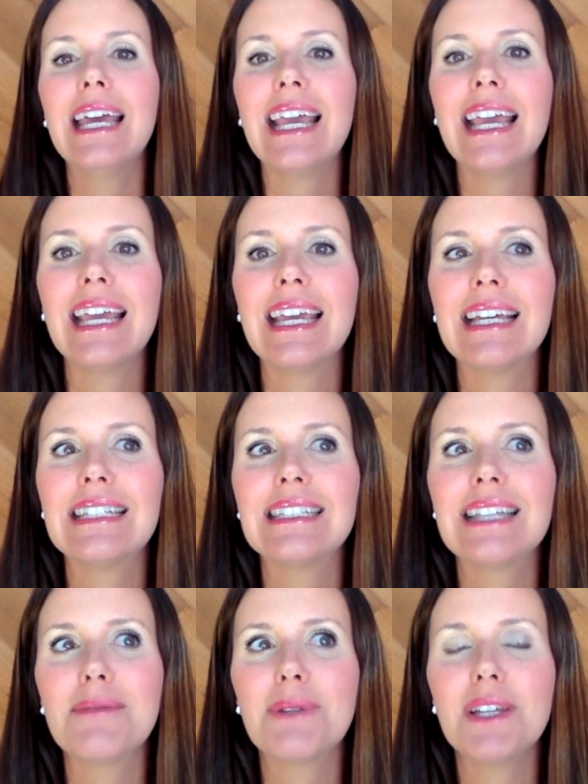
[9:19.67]
and
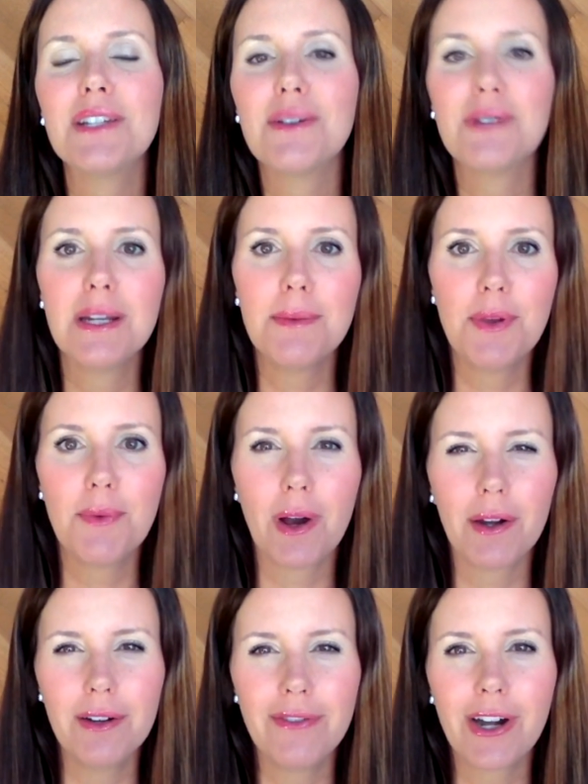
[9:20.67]
they really don't need to be
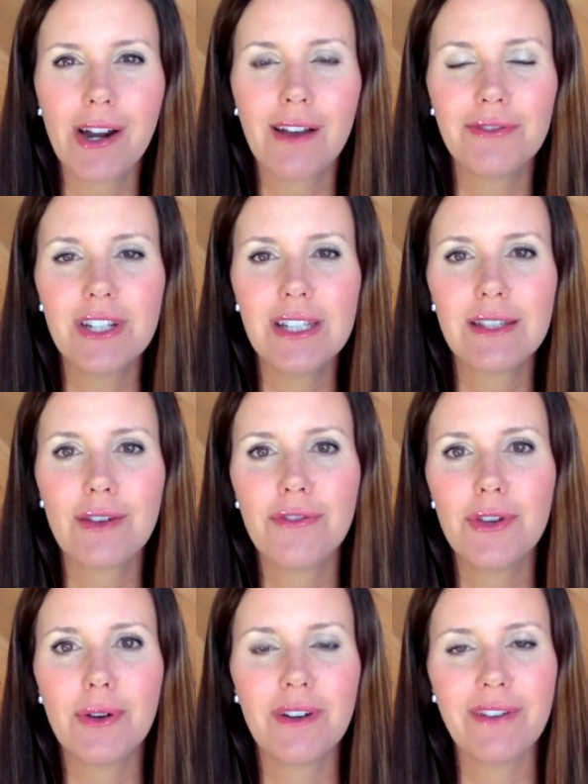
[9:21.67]
watered very often. So if
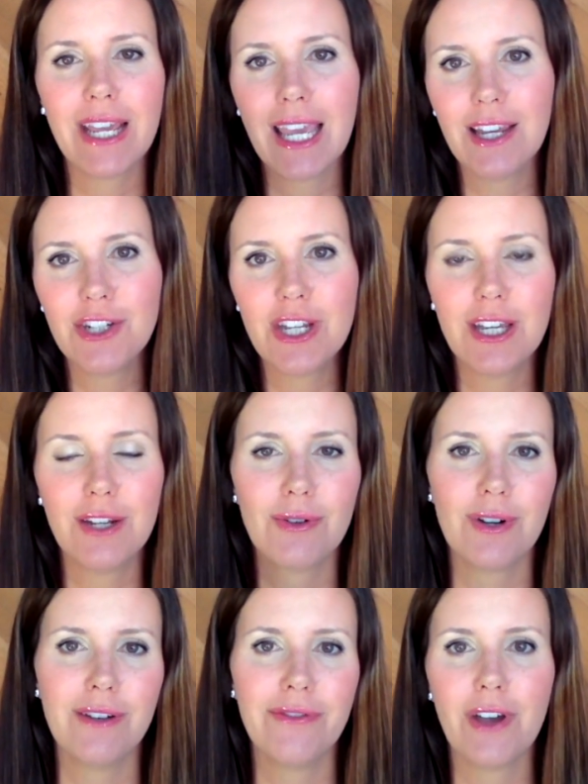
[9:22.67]
you go on vacation,
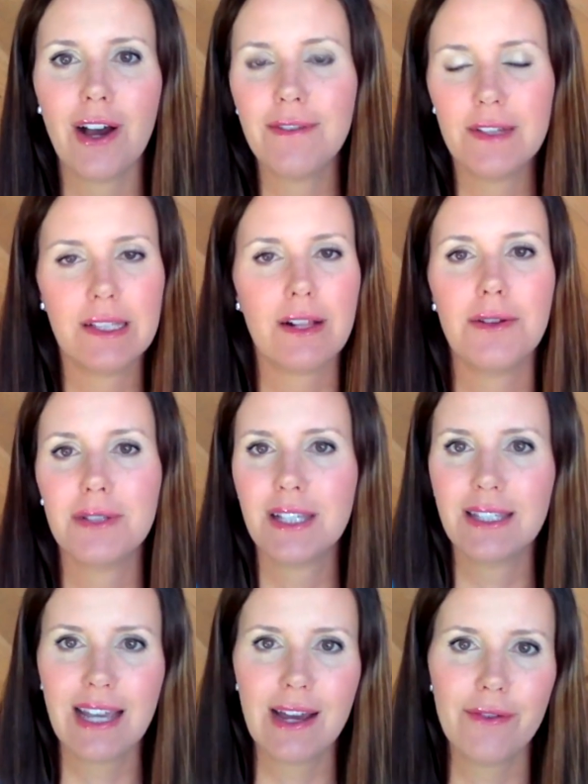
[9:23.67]
or if the office
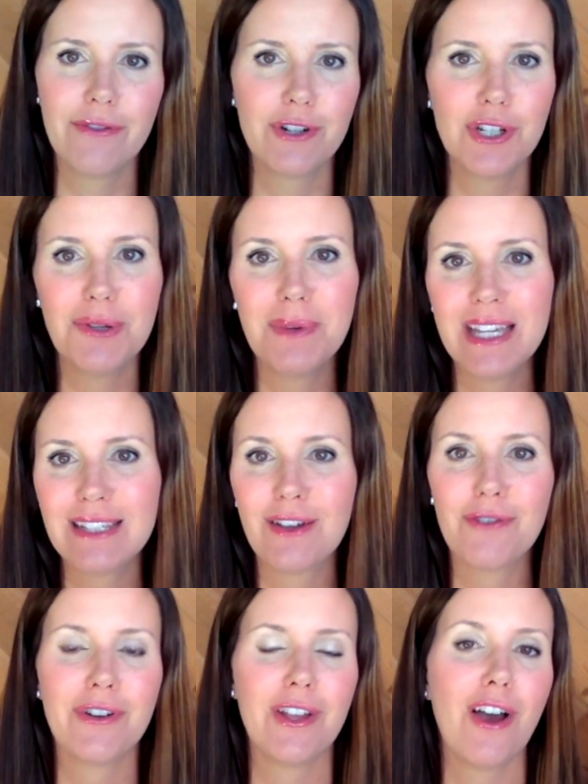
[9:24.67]
closes down for 2 weeks
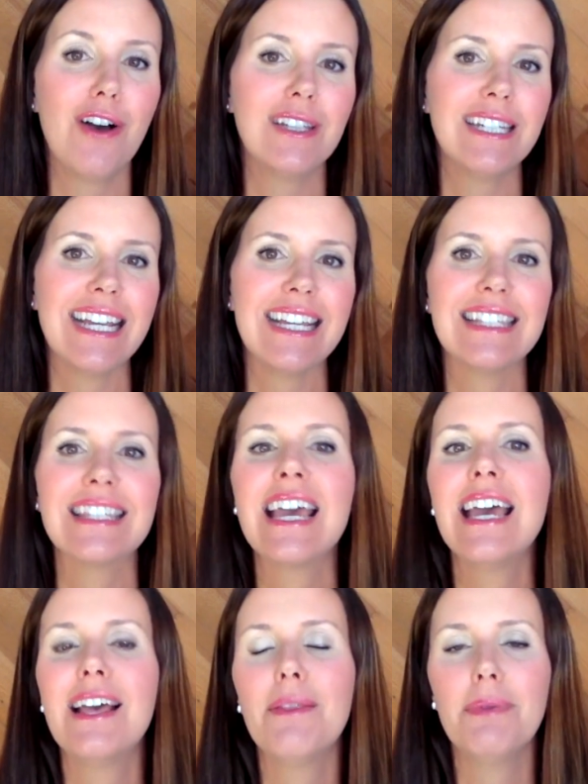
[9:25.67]
over the holidays,
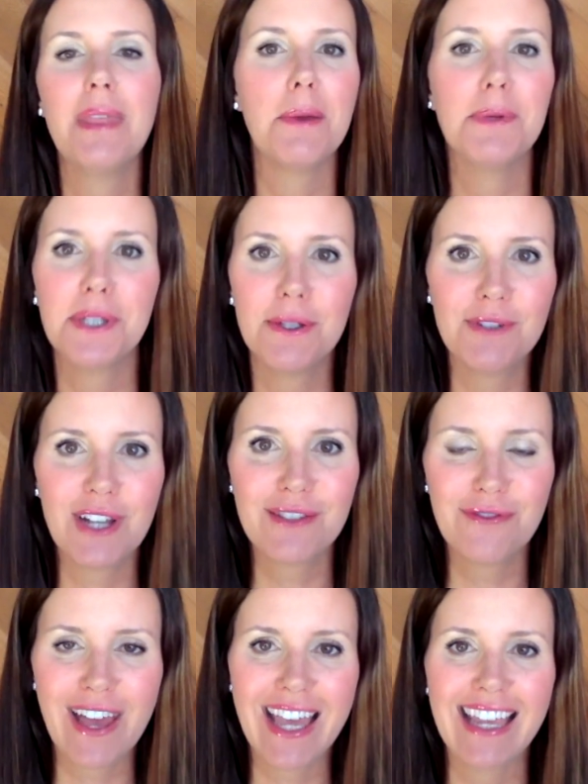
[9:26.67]
they will do
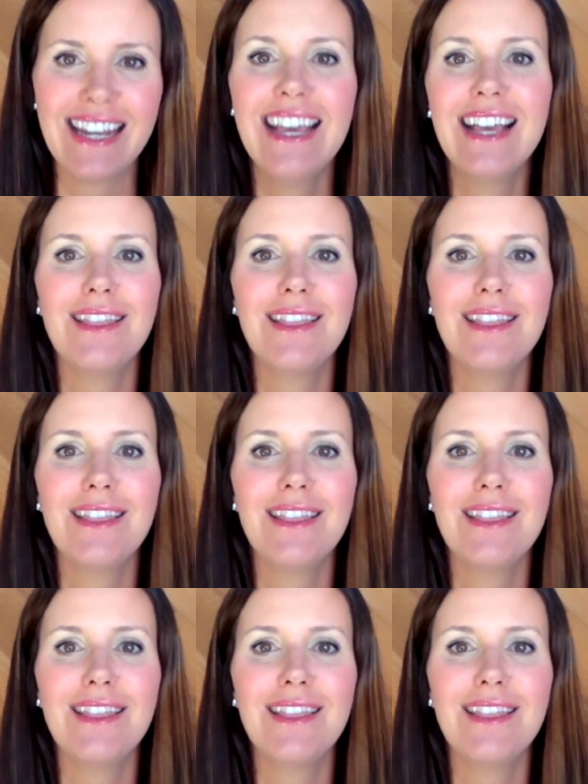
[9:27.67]
just fine.